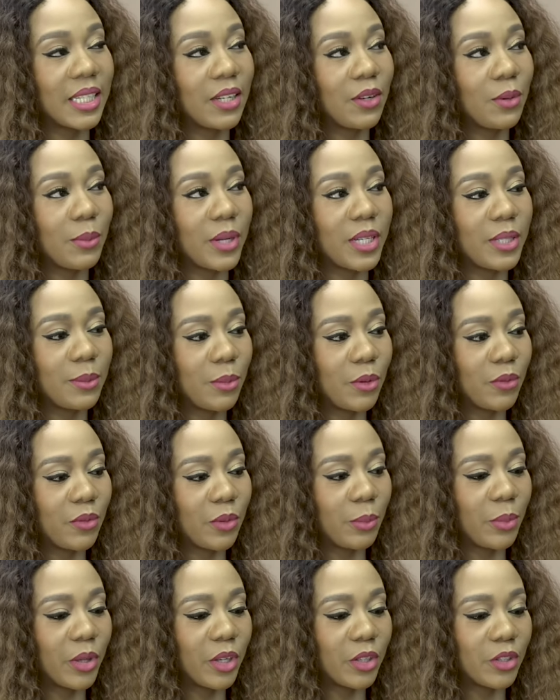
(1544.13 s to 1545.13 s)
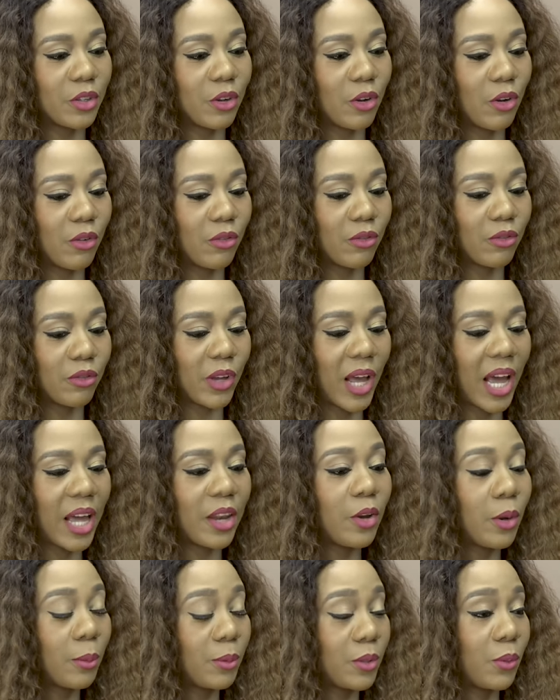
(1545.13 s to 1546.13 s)
It reminds me of the picture of
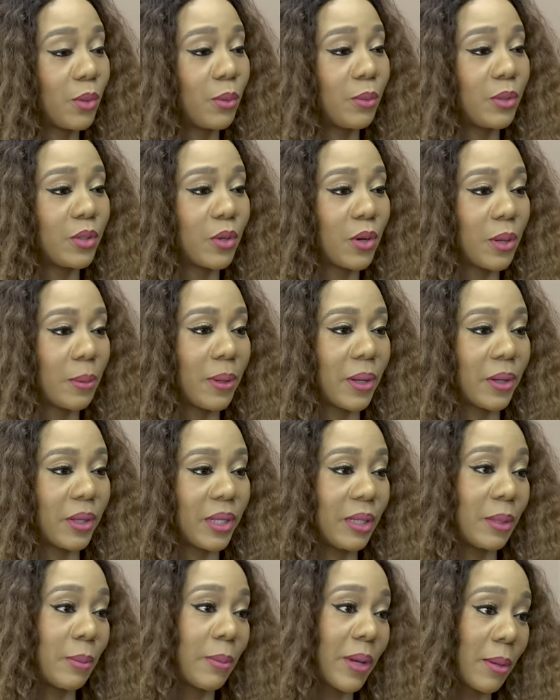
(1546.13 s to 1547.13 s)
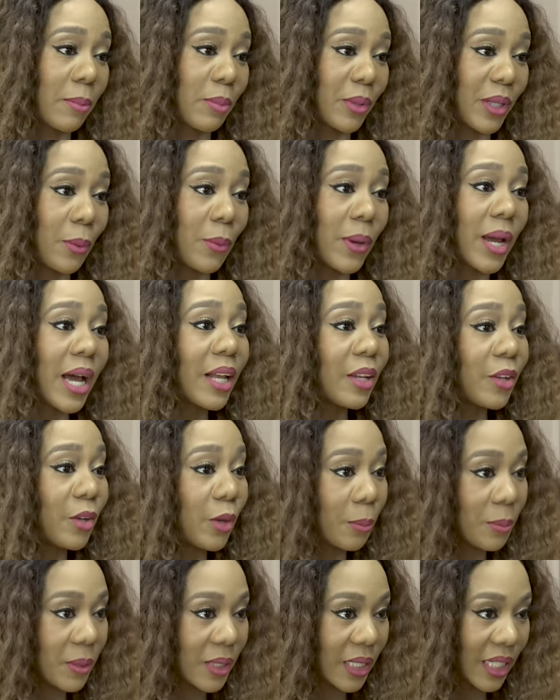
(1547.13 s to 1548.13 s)
adoption. When we talk about in the Bible that we're
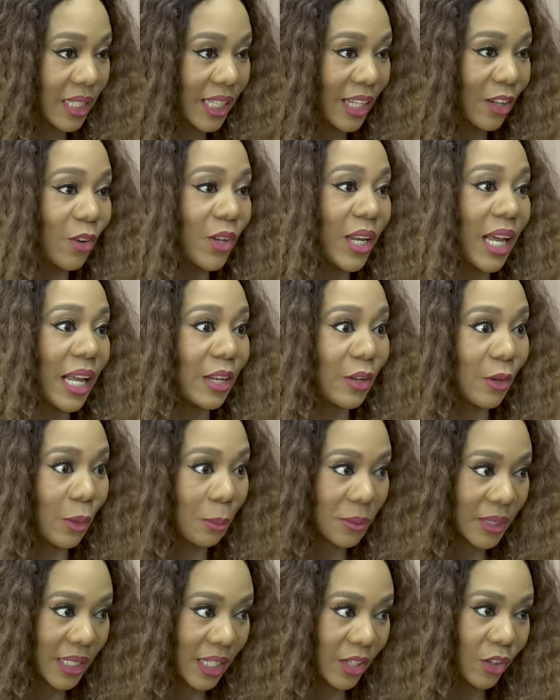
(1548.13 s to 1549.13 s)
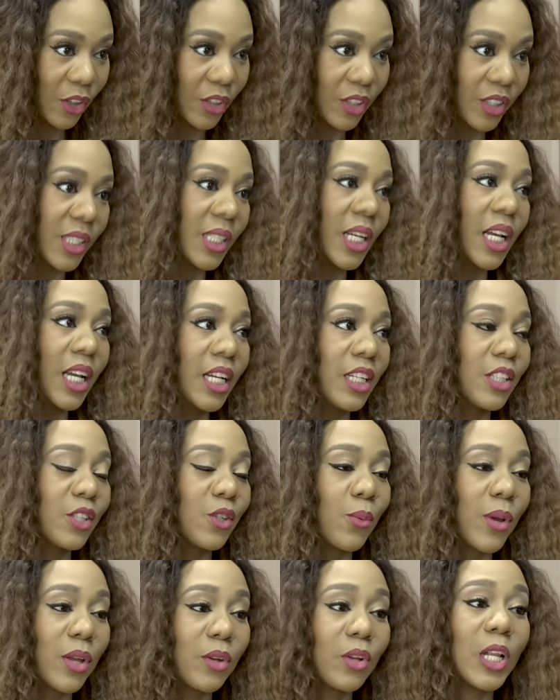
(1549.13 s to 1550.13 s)
adopted, that God adopted us. Mm-hmm.
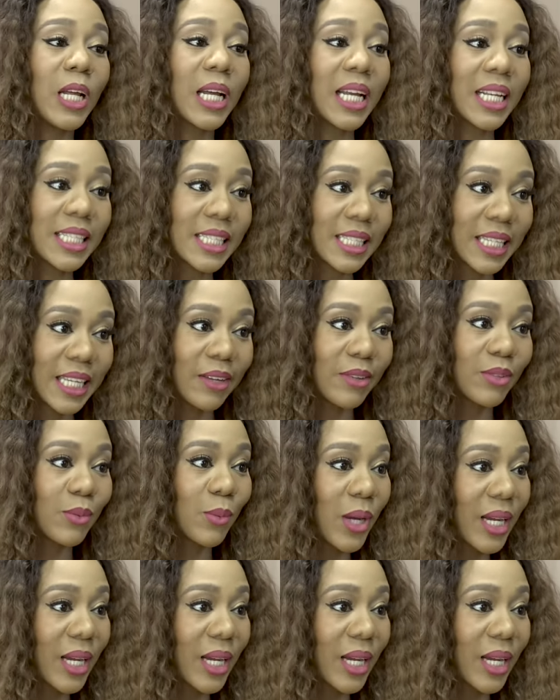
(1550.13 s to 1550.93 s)
So we're no longer slaves.